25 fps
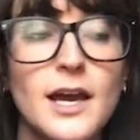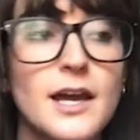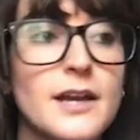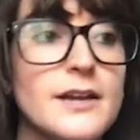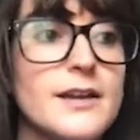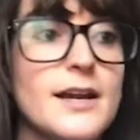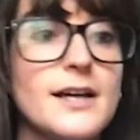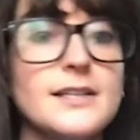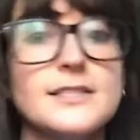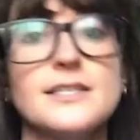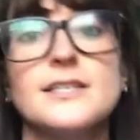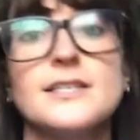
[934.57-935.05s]

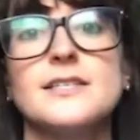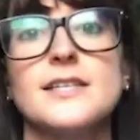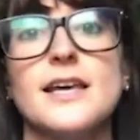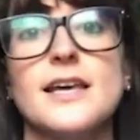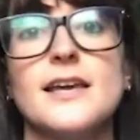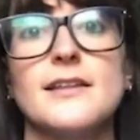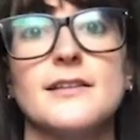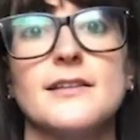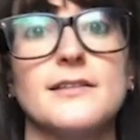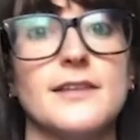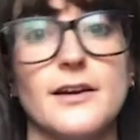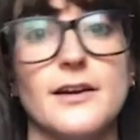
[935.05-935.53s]
Not to say
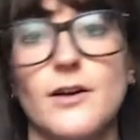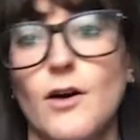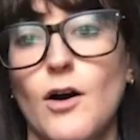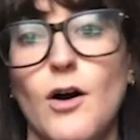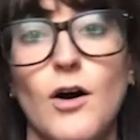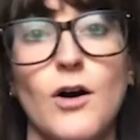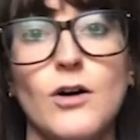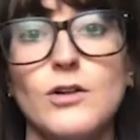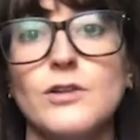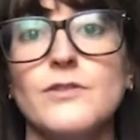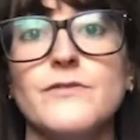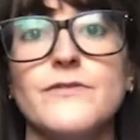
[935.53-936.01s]
that like
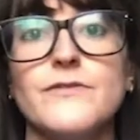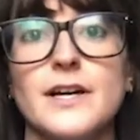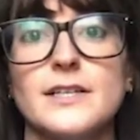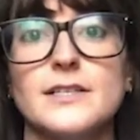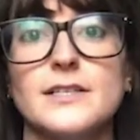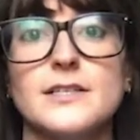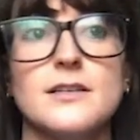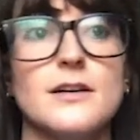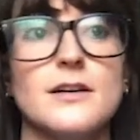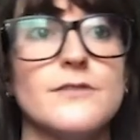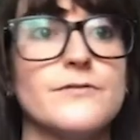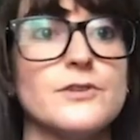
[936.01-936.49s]
all of that
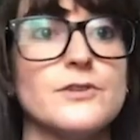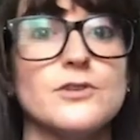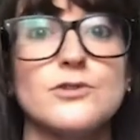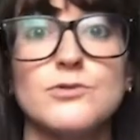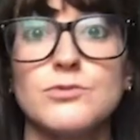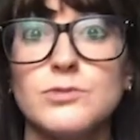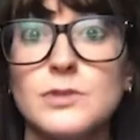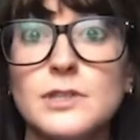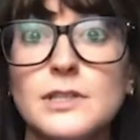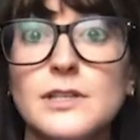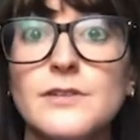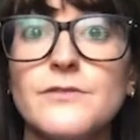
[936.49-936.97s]
stuff is
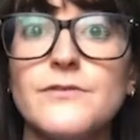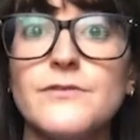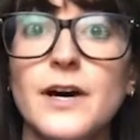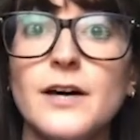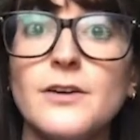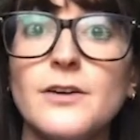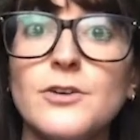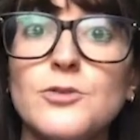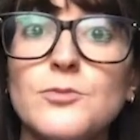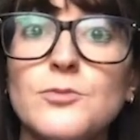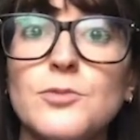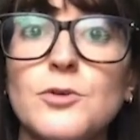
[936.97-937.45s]
really
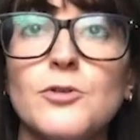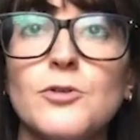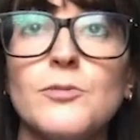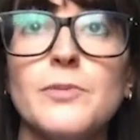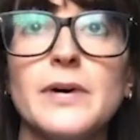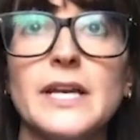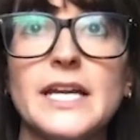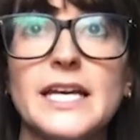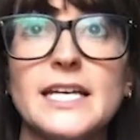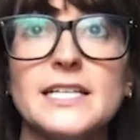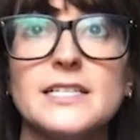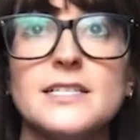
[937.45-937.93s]
valuable,
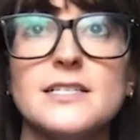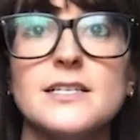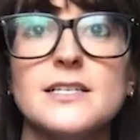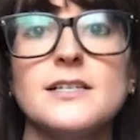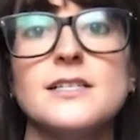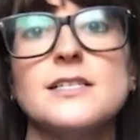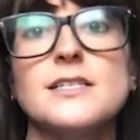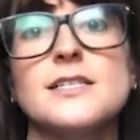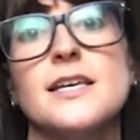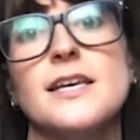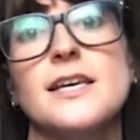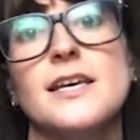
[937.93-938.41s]
but it
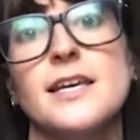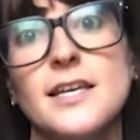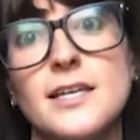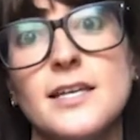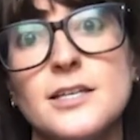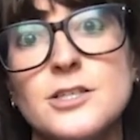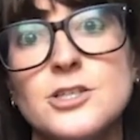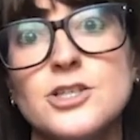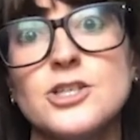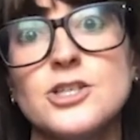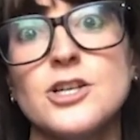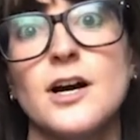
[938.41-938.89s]
does
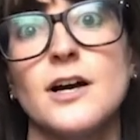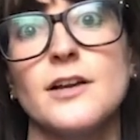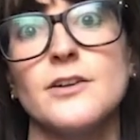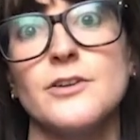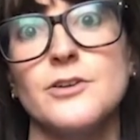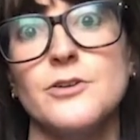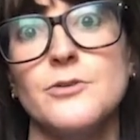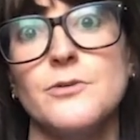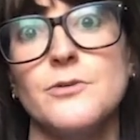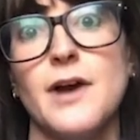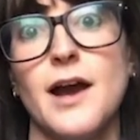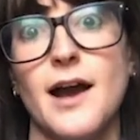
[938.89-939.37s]
hinge
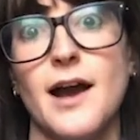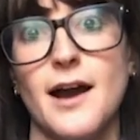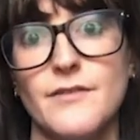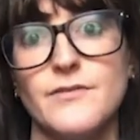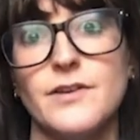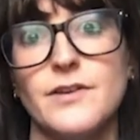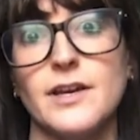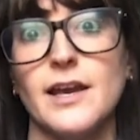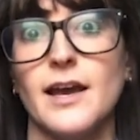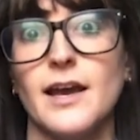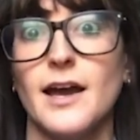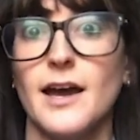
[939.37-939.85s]
on you
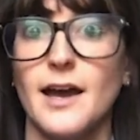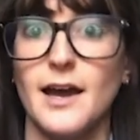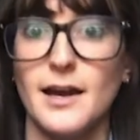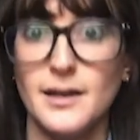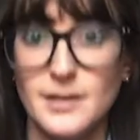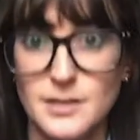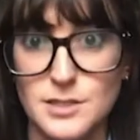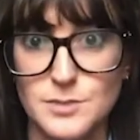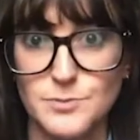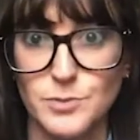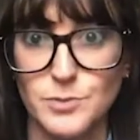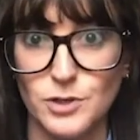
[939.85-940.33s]
having
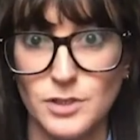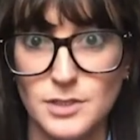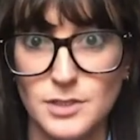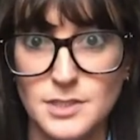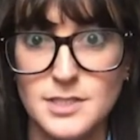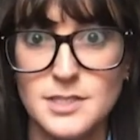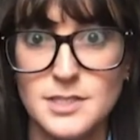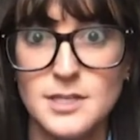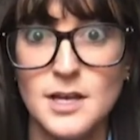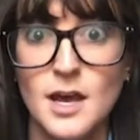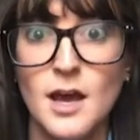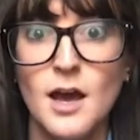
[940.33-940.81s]

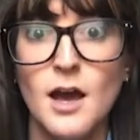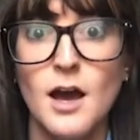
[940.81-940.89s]
experts